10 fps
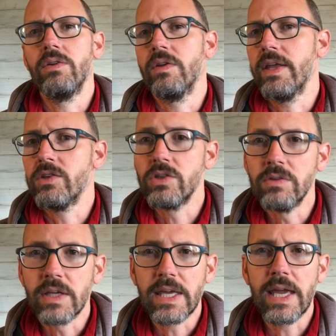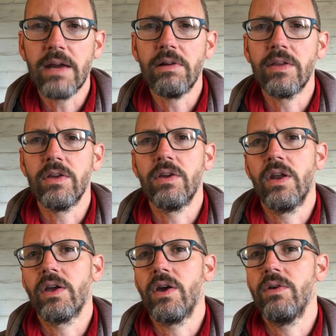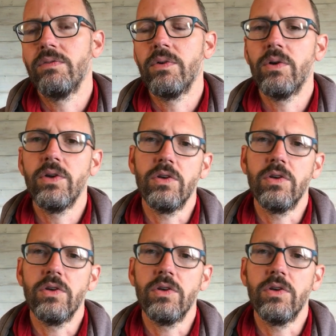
you can then choose the gearing that you're going to go for,